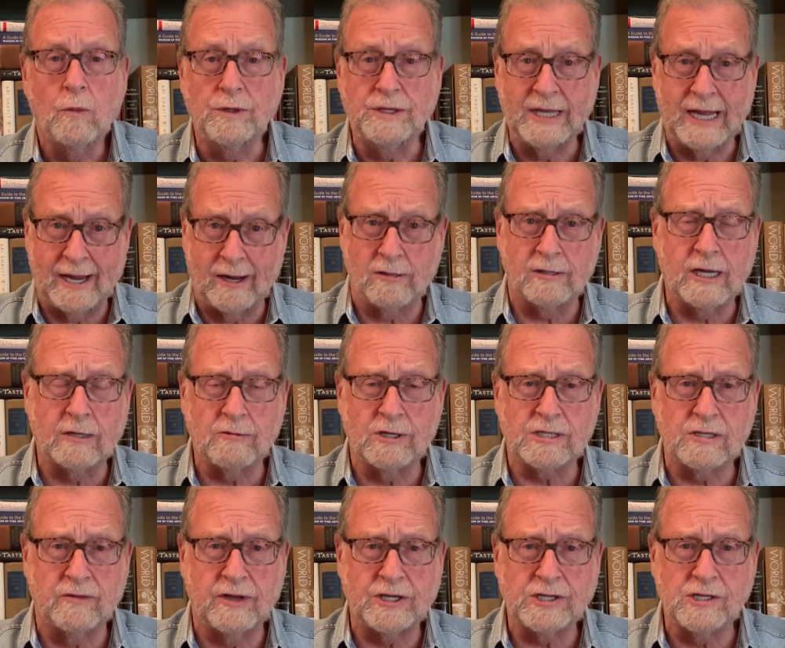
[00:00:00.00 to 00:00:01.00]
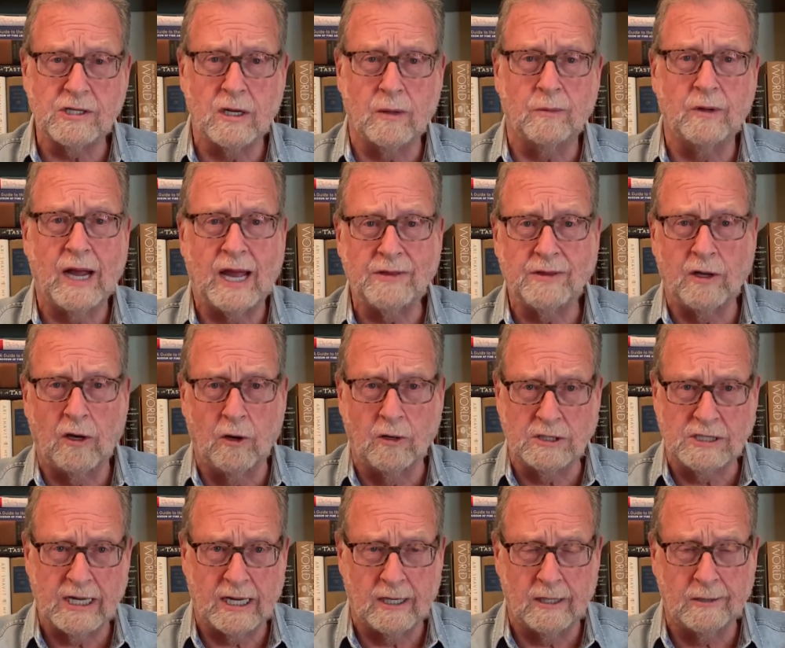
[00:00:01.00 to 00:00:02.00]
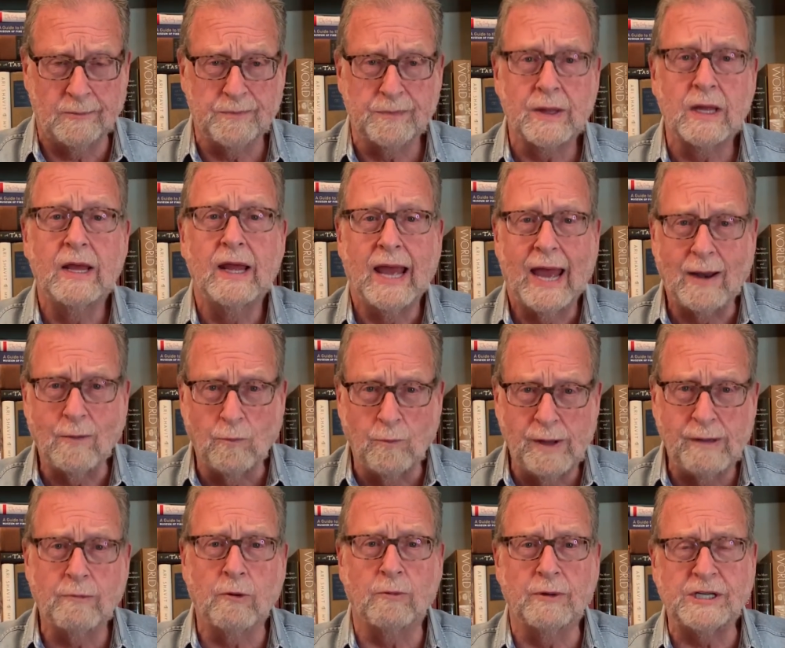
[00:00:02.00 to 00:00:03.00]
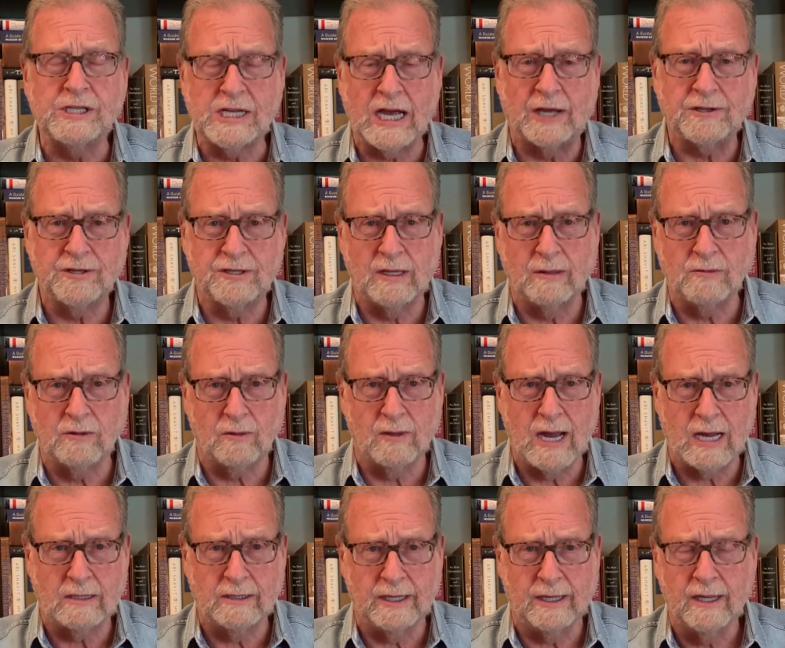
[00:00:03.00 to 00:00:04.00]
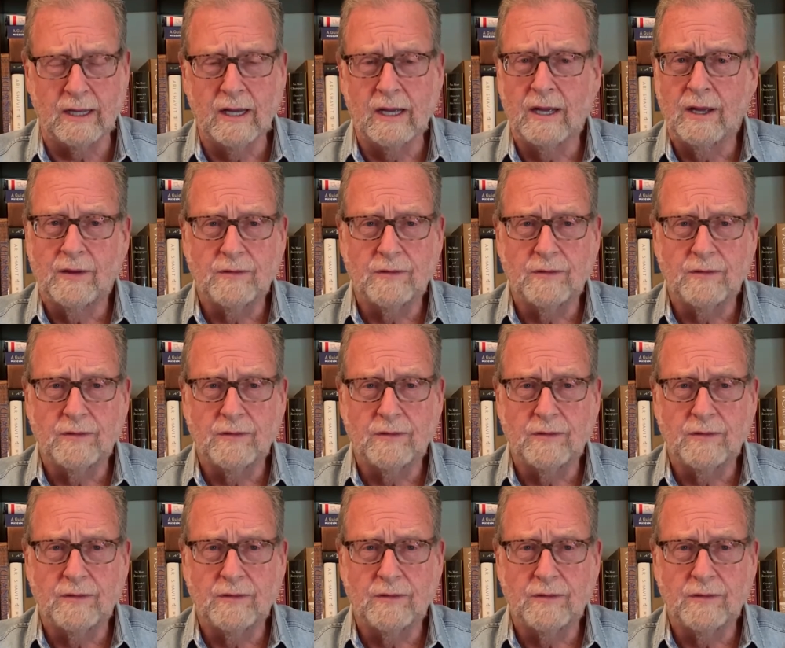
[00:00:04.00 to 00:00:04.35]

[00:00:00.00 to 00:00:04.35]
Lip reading: with the airline reservation number and the hotel, and we will reach out to them directly.